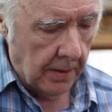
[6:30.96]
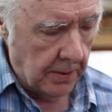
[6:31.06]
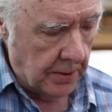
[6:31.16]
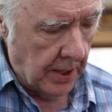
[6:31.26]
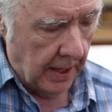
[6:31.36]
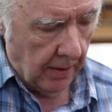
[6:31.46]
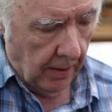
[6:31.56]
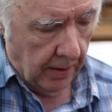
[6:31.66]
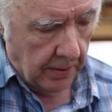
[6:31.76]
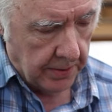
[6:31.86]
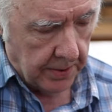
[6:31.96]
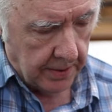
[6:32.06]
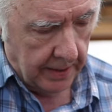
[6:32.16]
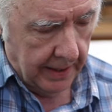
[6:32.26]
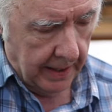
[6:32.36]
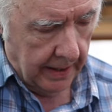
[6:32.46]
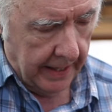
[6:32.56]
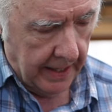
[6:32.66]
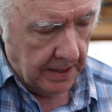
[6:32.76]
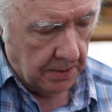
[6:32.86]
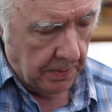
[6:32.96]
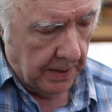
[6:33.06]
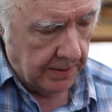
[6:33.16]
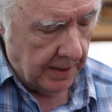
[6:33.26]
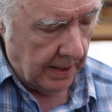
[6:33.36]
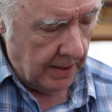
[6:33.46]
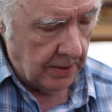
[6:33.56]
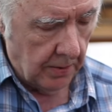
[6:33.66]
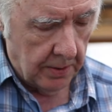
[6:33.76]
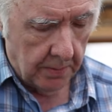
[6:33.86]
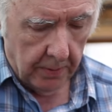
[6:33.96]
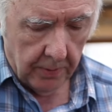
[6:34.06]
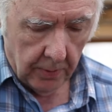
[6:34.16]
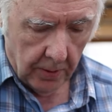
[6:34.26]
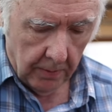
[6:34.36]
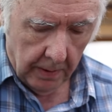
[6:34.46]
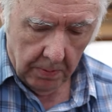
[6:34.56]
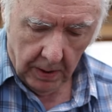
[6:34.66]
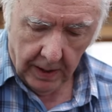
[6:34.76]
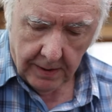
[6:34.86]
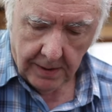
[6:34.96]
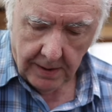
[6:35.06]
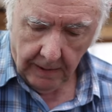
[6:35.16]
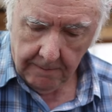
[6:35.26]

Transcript: check all those little hinge pins that I showed you before, replace